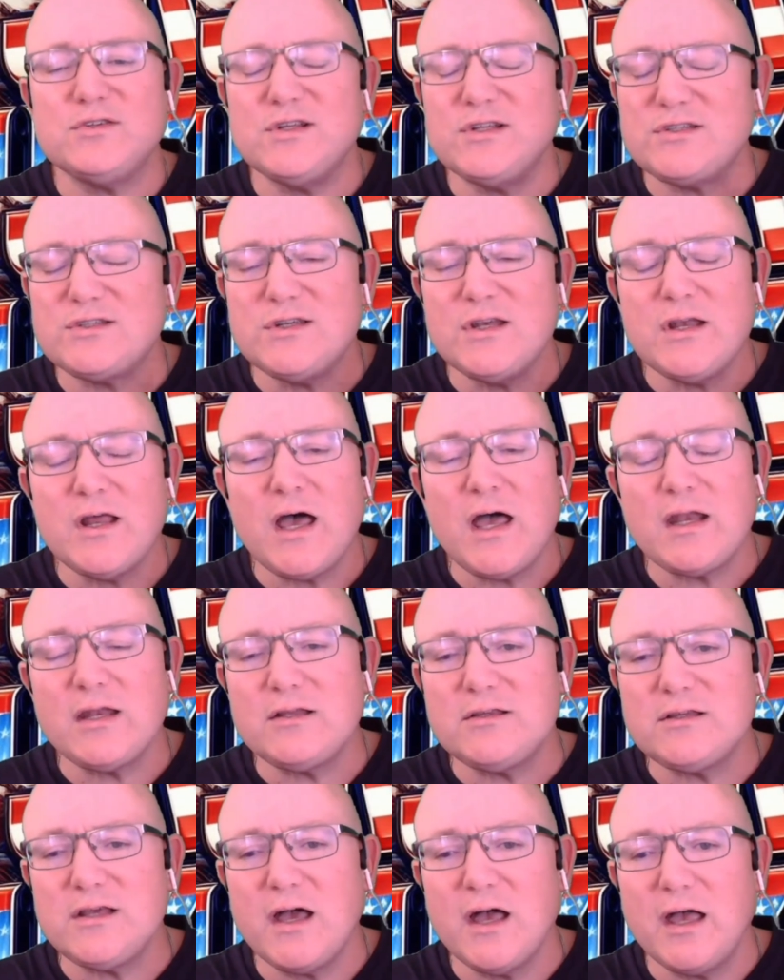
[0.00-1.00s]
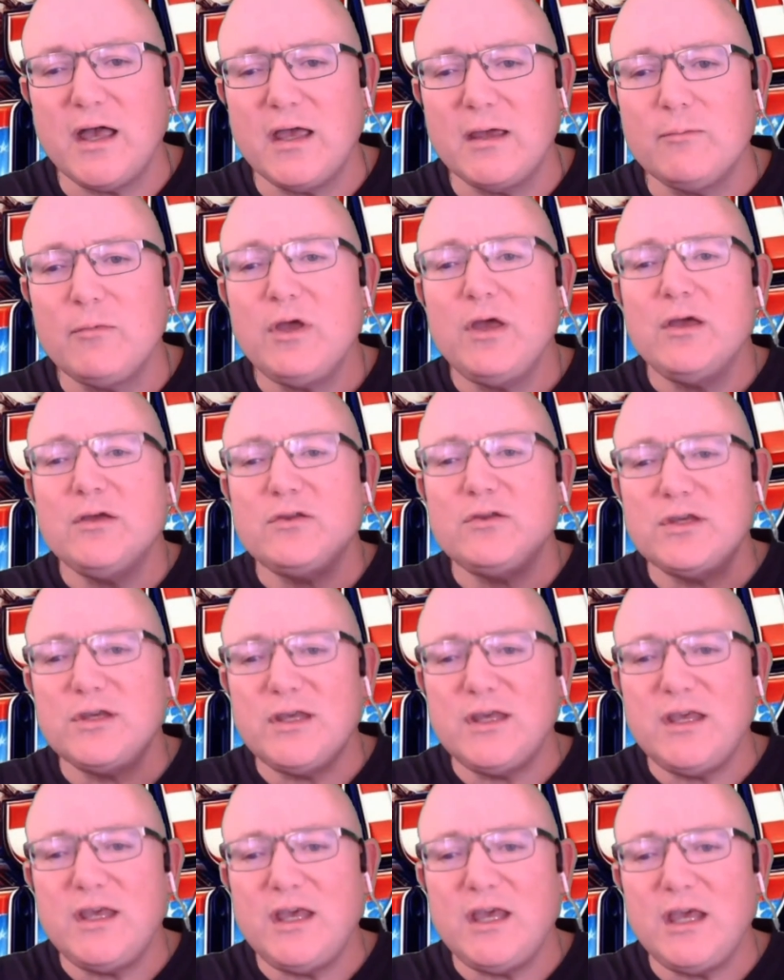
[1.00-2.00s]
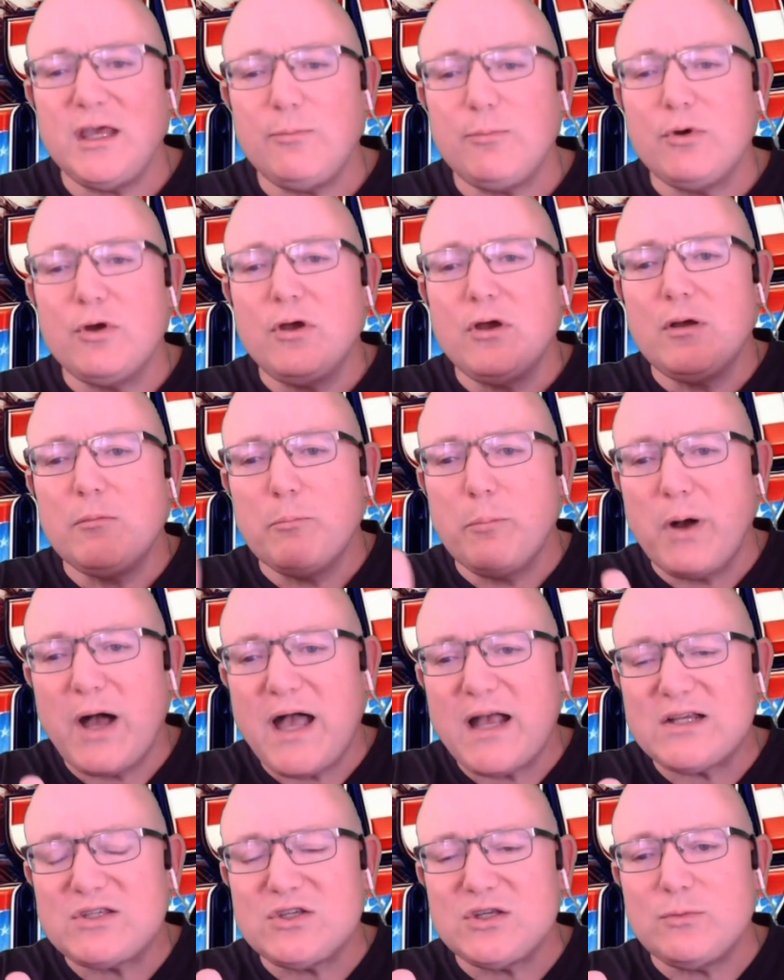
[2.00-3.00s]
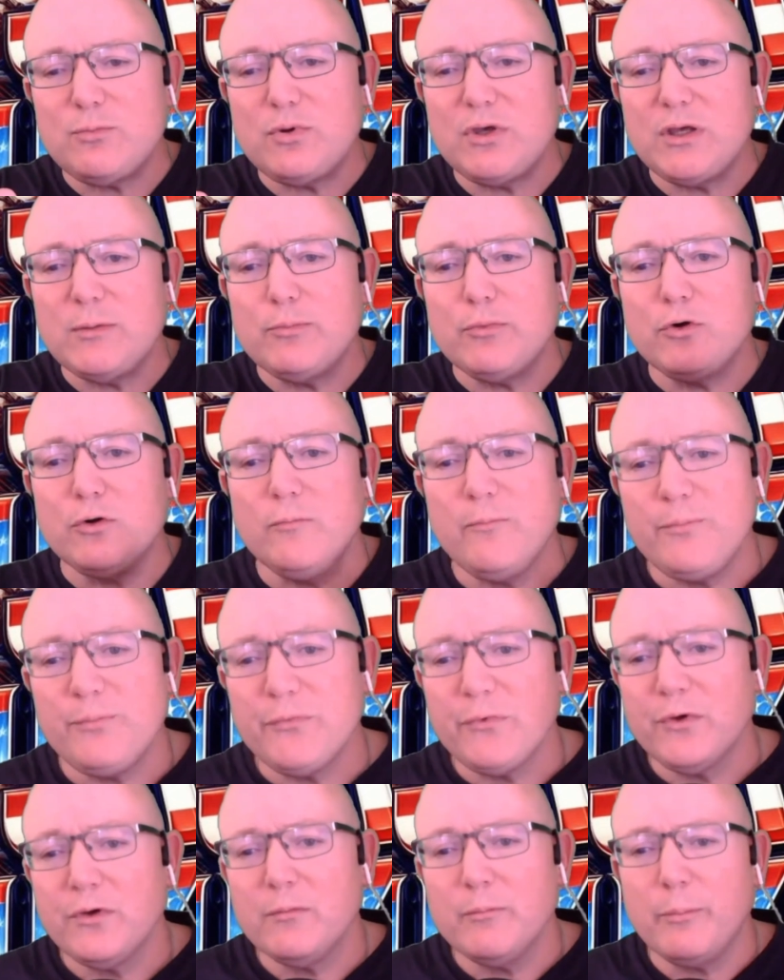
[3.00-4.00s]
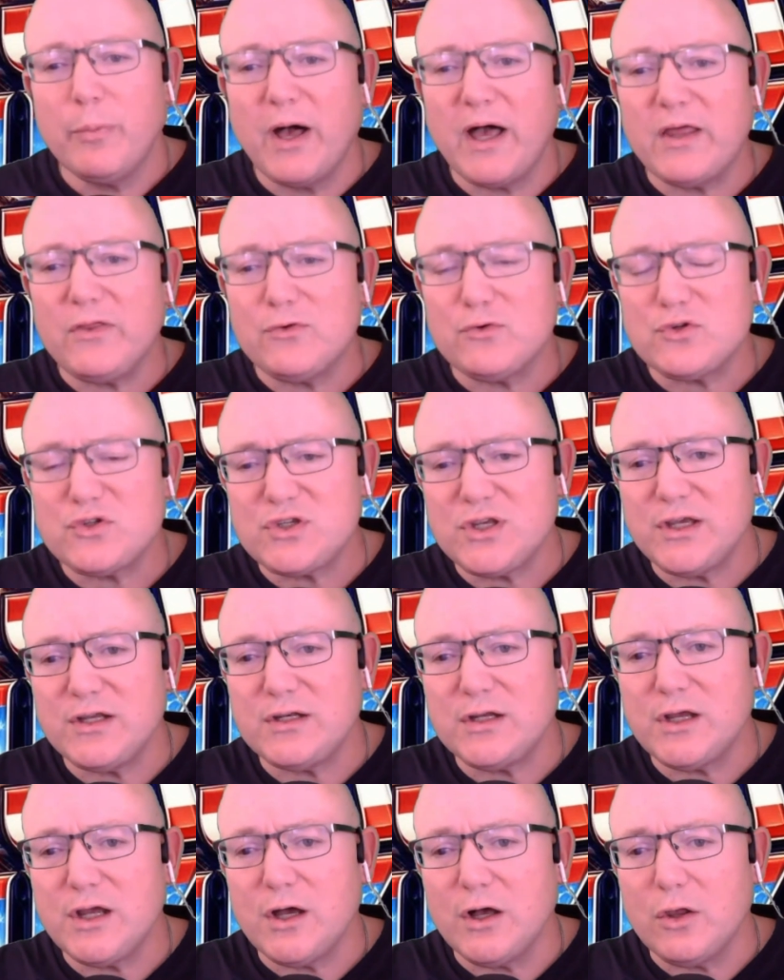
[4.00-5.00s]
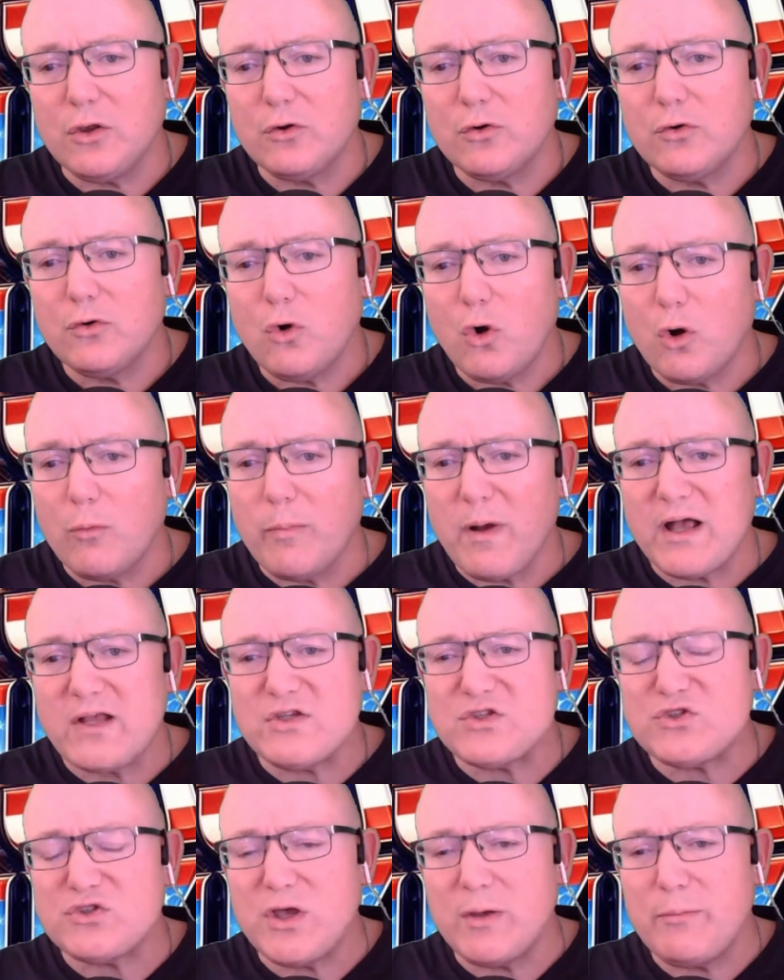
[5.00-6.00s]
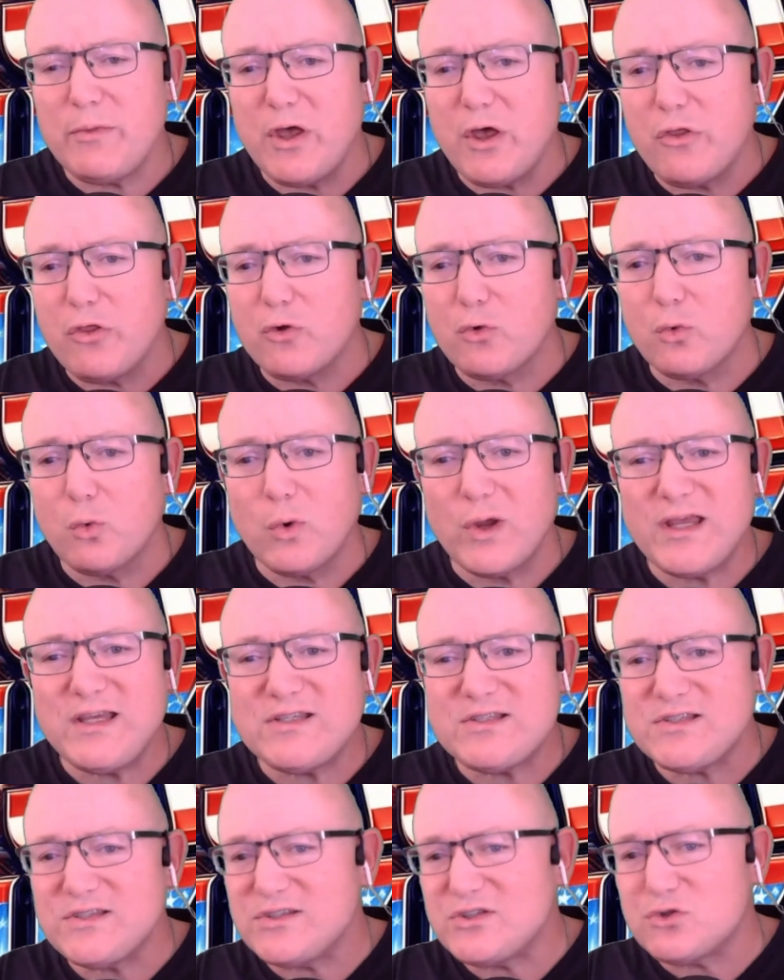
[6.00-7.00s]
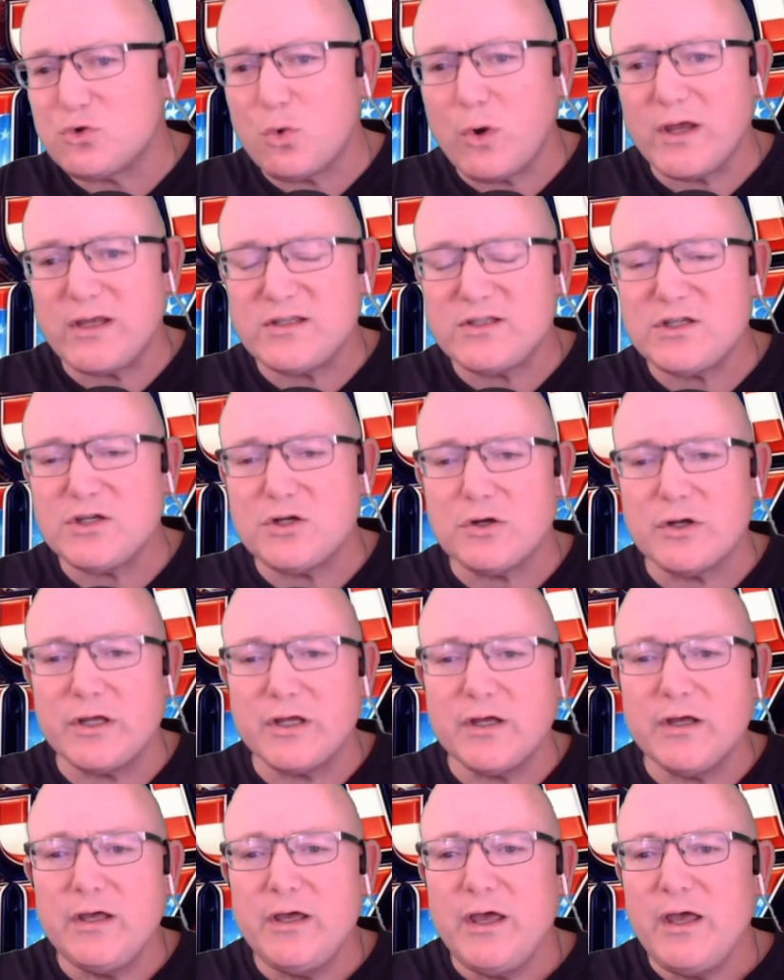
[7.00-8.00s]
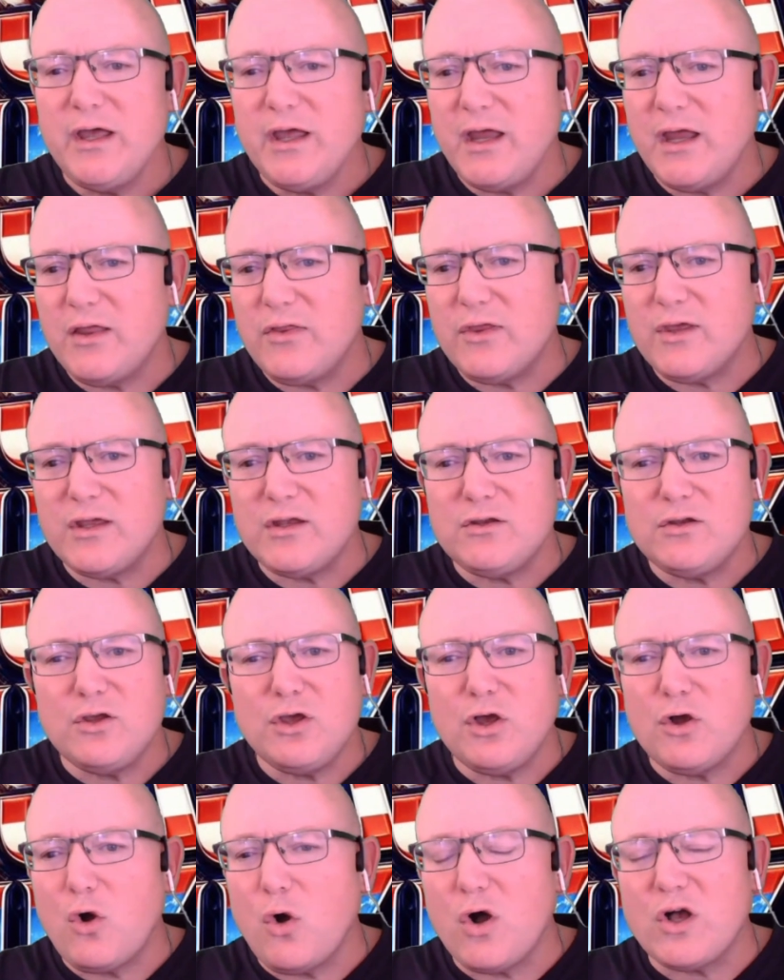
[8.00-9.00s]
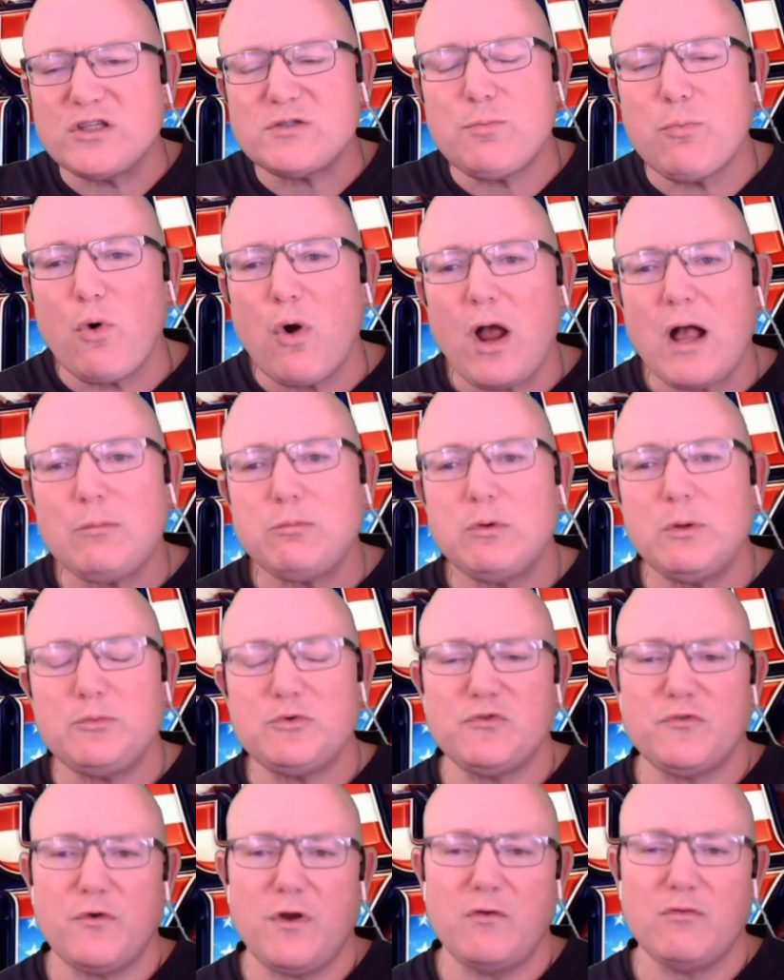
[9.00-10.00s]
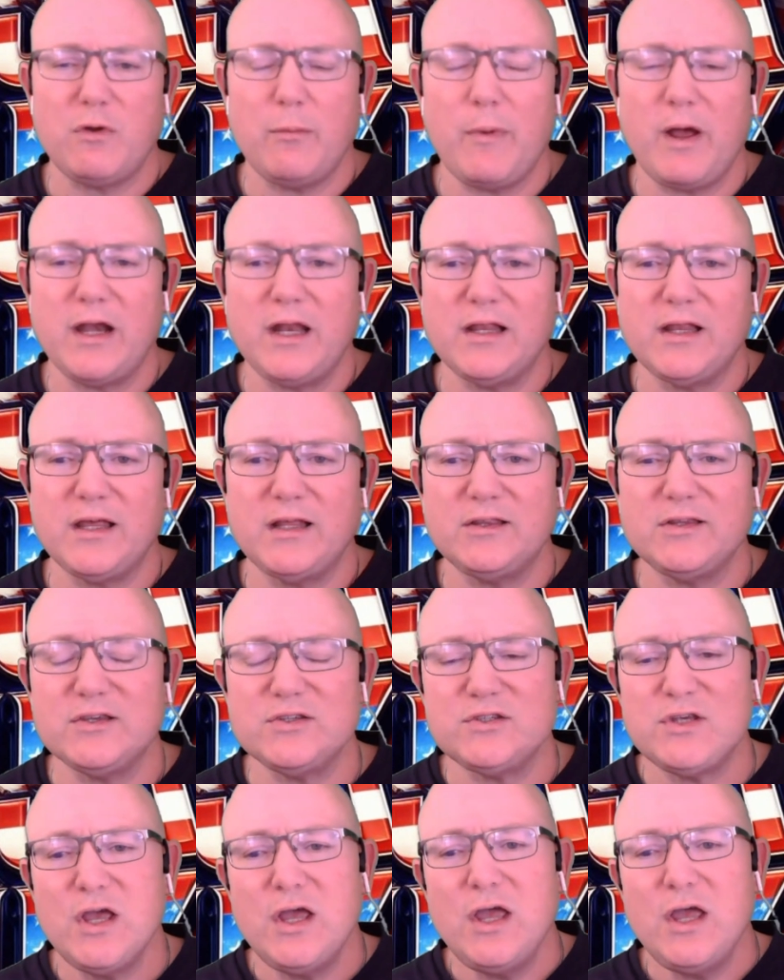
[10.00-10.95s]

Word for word: It's not a time to keep boxing people by their skin color or by some other racist criteria and then cause problems for everybody like this.